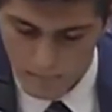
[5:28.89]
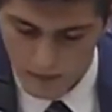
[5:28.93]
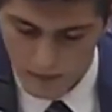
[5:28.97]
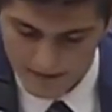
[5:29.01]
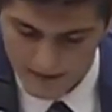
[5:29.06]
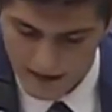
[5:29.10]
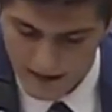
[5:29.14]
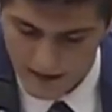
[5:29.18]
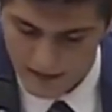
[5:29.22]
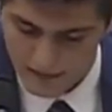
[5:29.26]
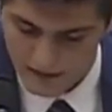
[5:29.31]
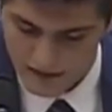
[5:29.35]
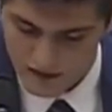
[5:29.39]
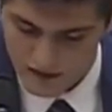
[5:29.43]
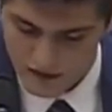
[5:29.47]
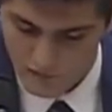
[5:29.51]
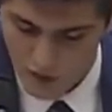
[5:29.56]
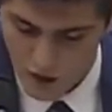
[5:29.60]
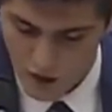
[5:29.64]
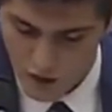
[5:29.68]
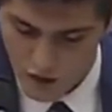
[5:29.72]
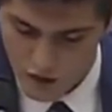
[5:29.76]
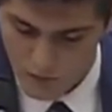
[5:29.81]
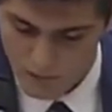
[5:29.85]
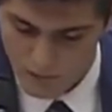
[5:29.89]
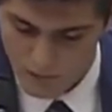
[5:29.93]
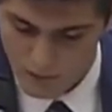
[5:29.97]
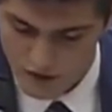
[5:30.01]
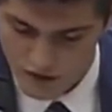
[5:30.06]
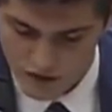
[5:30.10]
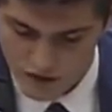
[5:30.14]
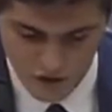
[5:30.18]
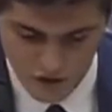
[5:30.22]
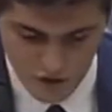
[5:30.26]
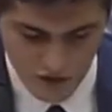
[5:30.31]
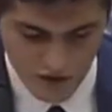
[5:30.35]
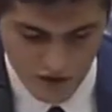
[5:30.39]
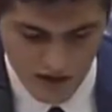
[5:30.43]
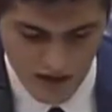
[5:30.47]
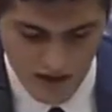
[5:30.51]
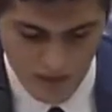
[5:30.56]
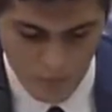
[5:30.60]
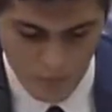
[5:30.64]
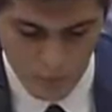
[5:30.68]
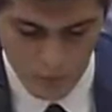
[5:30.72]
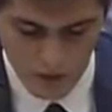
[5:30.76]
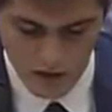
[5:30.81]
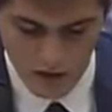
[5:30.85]
Even in a Wien prison, in his
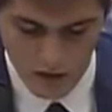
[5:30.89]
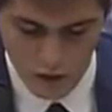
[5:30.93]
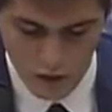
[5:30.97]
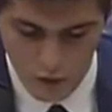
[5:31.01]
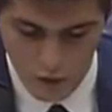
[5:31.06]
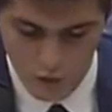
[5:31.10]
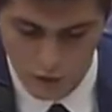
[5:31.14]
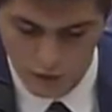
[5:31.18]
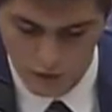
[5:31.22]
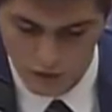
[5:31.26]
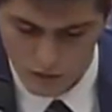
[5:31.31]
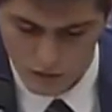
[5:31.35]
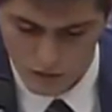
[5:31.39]
own way,